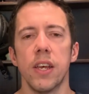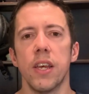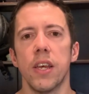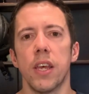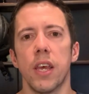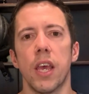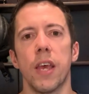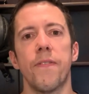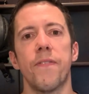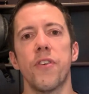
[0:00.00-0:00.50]

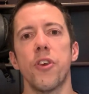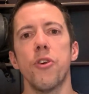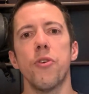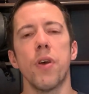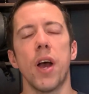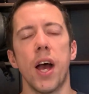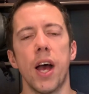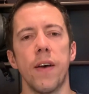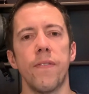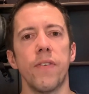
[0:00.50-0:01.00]
If you
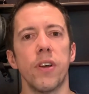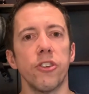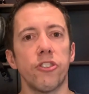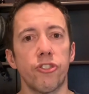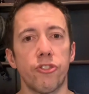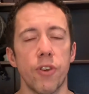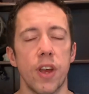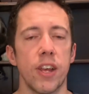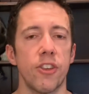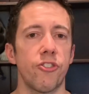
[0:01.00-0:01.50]
have
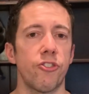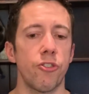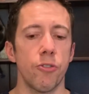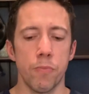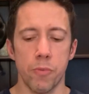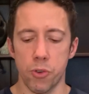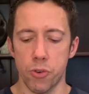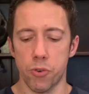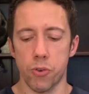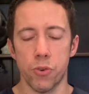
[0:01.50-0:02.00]
stress from
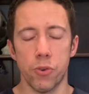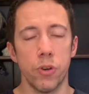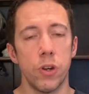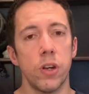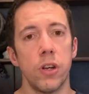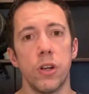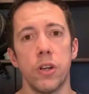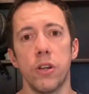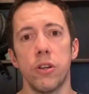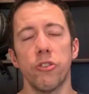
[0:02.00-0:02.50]
your
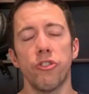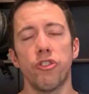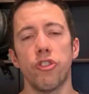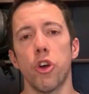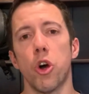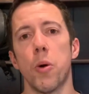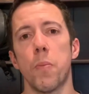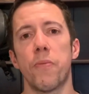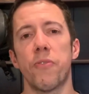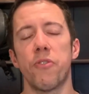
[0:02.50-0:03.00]

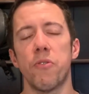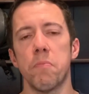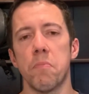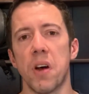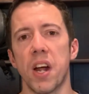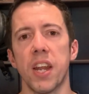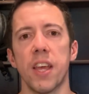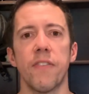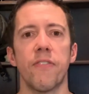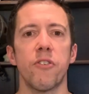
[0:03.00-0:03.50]
job, from
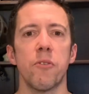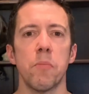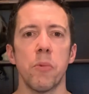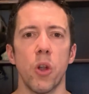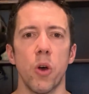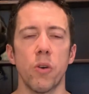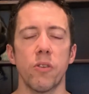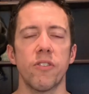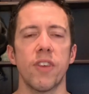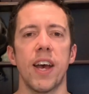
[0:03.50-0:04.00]
money, from
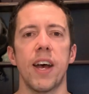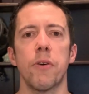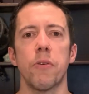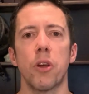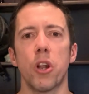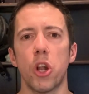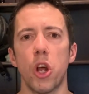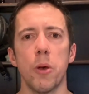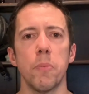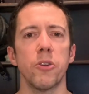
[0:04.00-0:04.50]
lockdown,
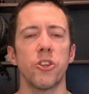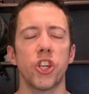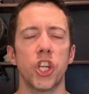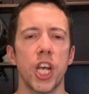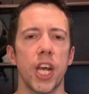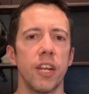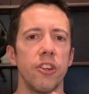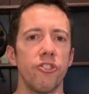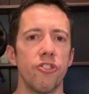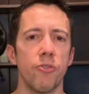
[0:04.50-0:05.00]
climate
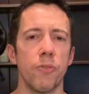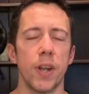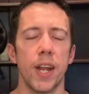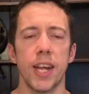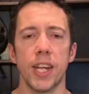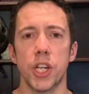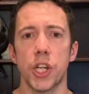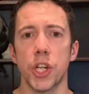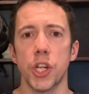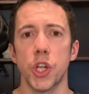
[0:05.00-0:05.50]
change, your
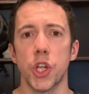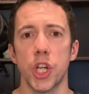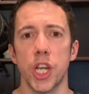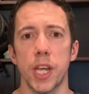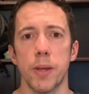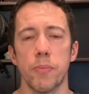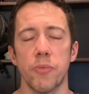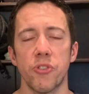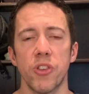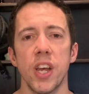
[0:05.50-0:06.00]

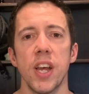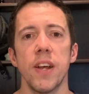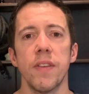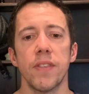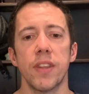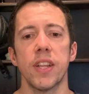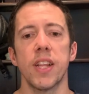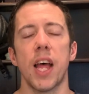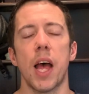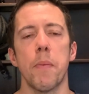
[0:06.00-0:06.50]
relationships, then
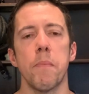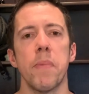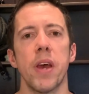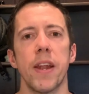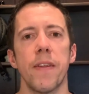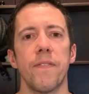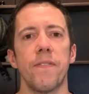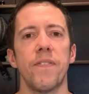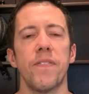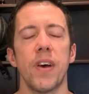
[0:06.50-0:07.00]
that
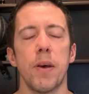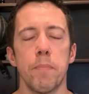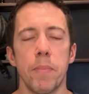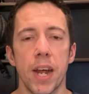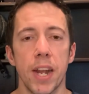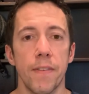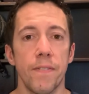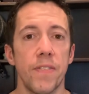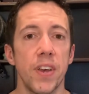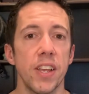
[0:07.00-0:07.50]

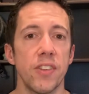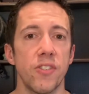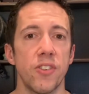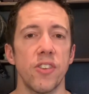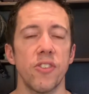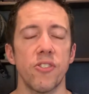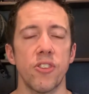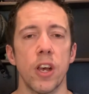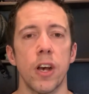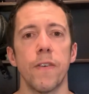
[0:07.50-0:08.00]
manifests
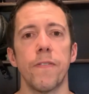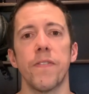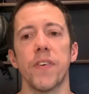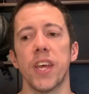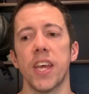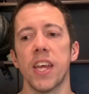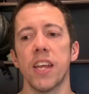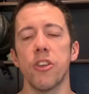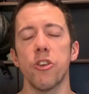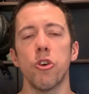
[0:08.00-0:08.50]
itself
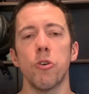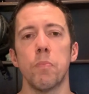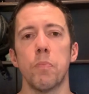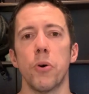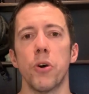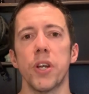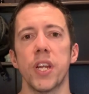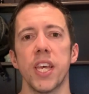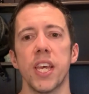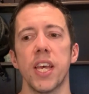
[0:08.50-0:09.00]
in your
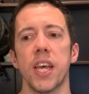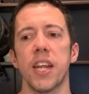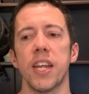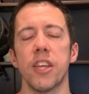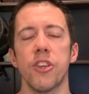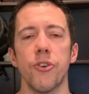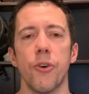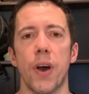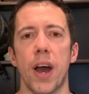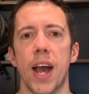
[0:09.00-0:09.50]
body and in
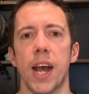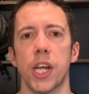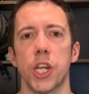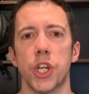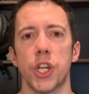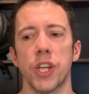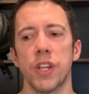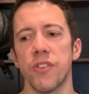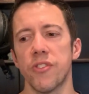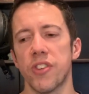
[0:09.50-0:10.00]
your
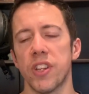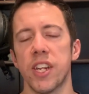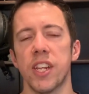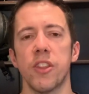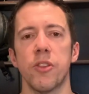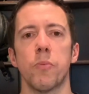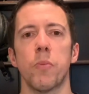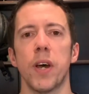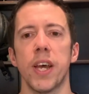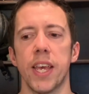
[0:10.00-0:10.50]
actions and in the
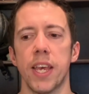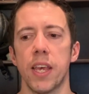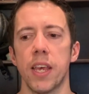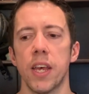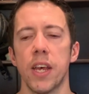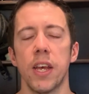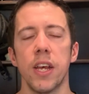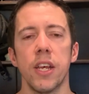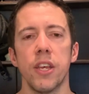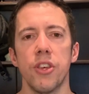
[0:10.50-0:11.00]
way
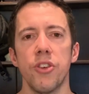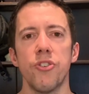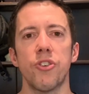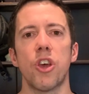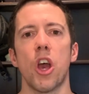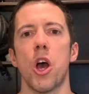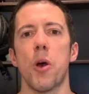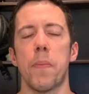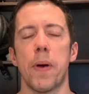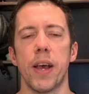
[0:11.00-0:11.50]
you go
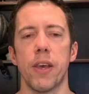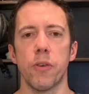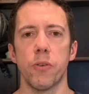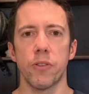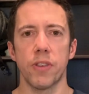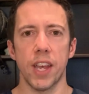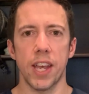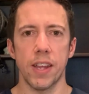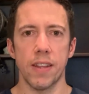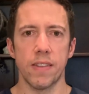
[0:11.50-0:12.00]
about your
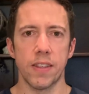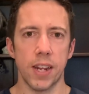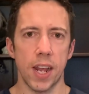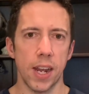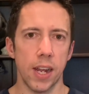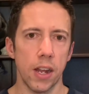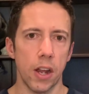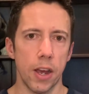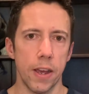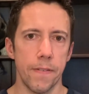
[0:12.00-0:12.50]
day-to-day
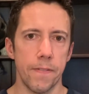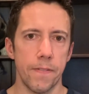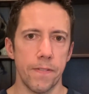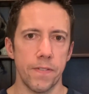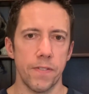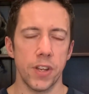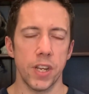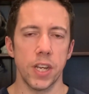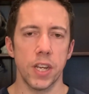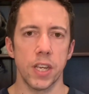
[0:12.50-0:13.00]
life,
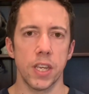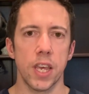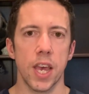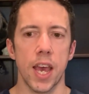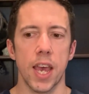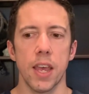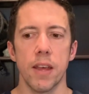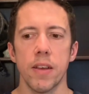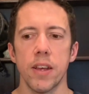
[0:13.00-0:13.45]
okay?